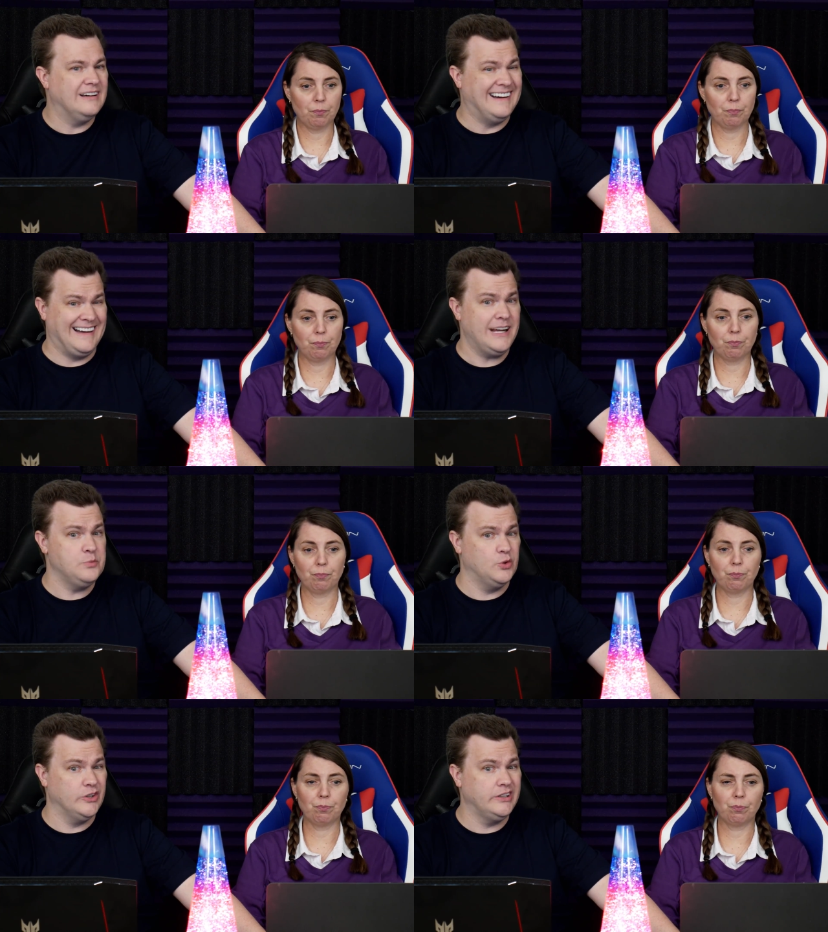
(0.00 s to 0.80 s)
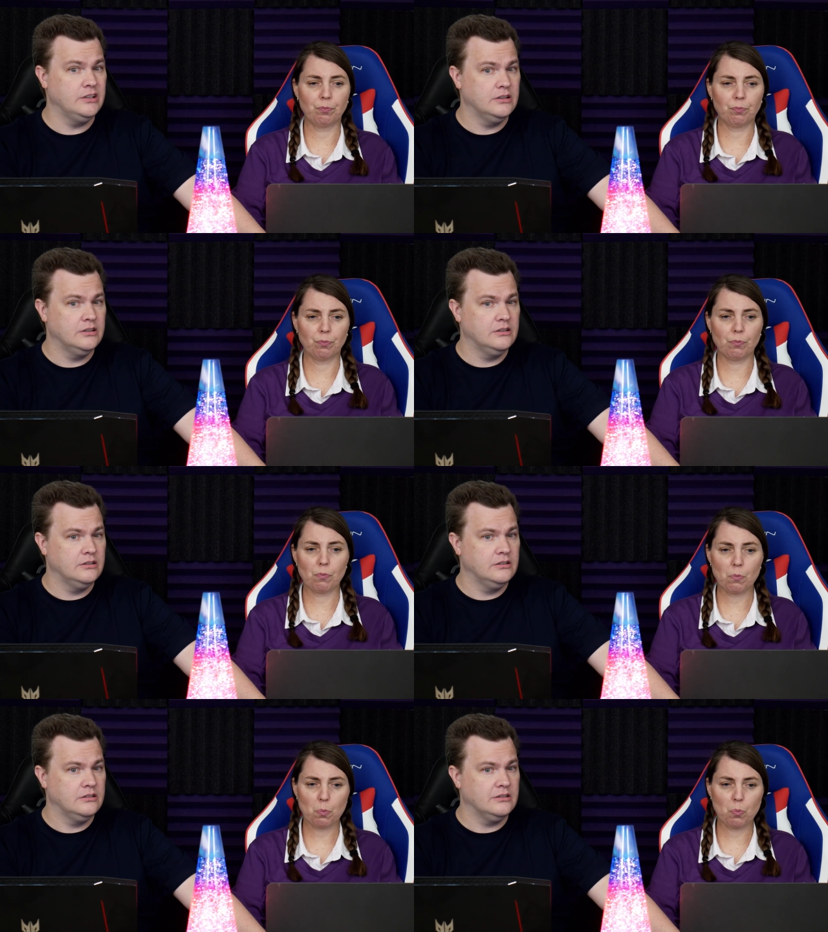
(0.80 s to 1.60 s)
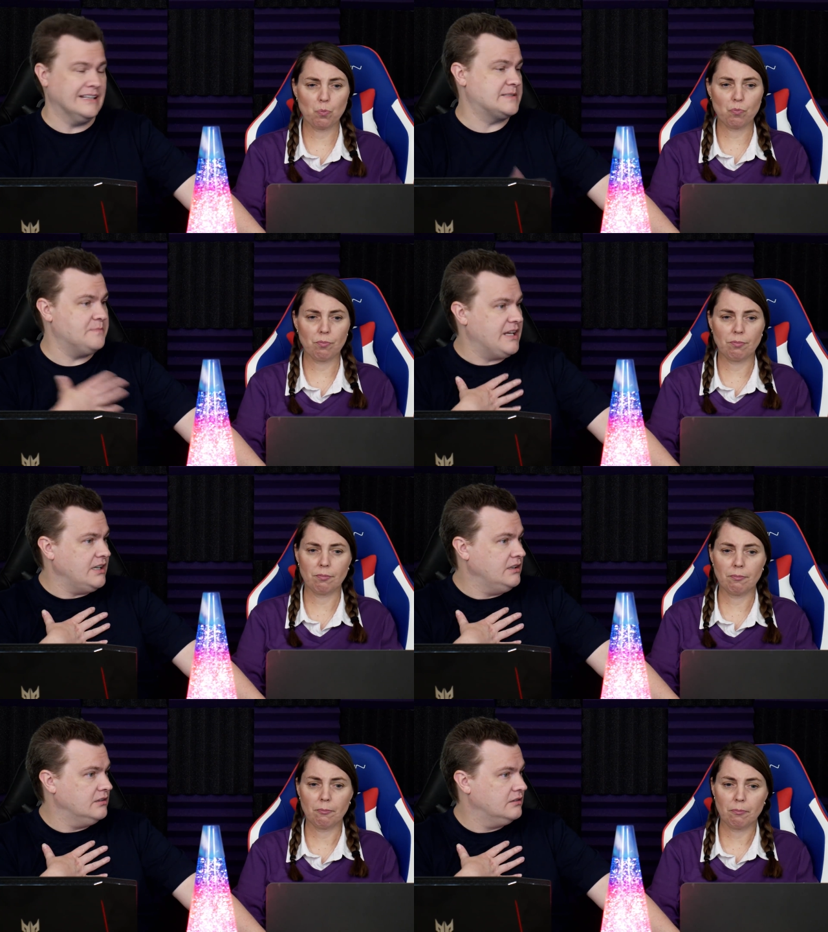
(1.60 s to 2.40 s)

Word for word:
Speaker 1: I would. That's me.